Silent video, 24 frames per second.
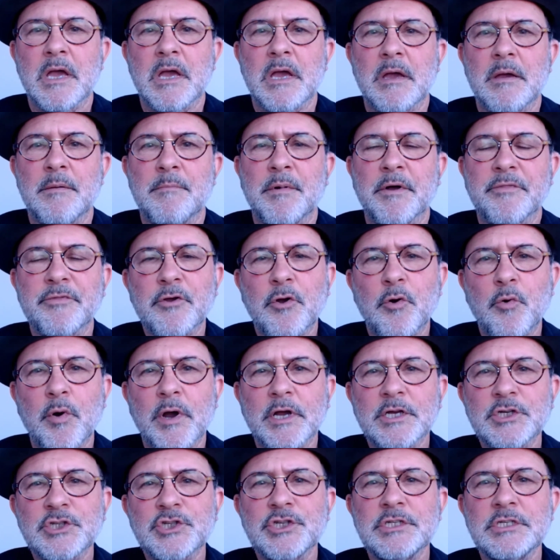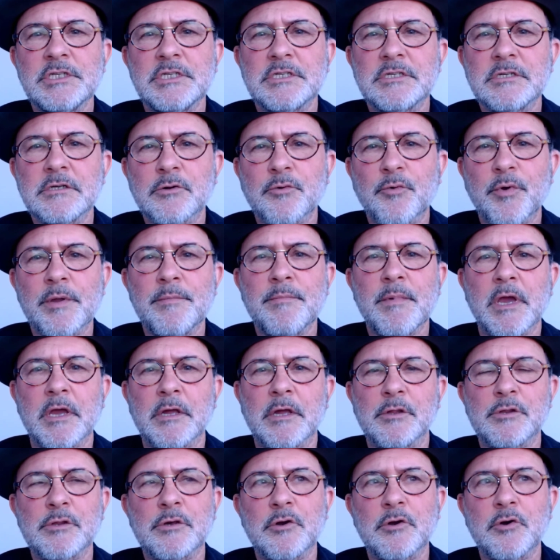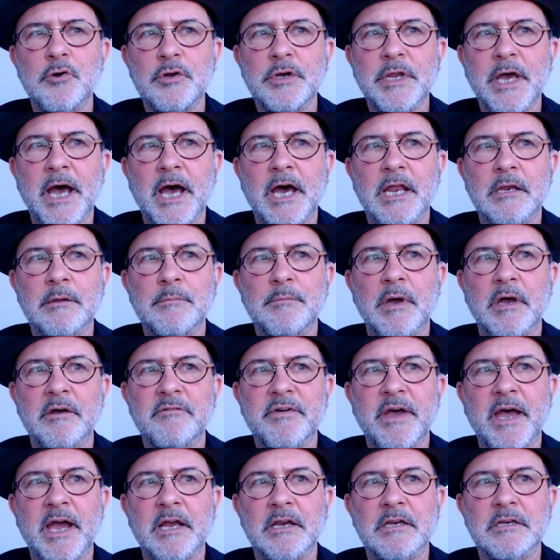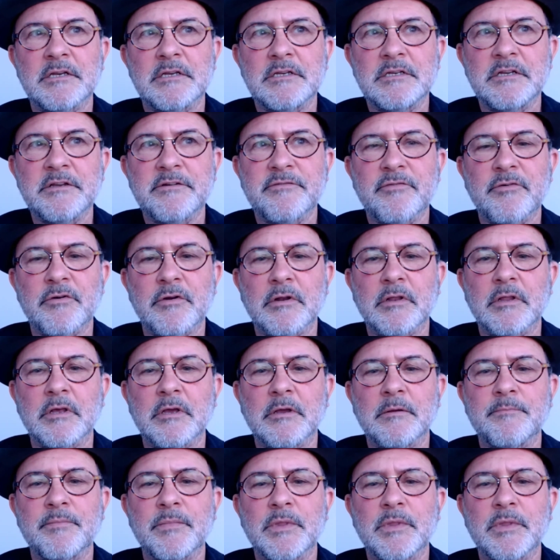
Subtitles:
But the question still remains, could Adam have acted differently?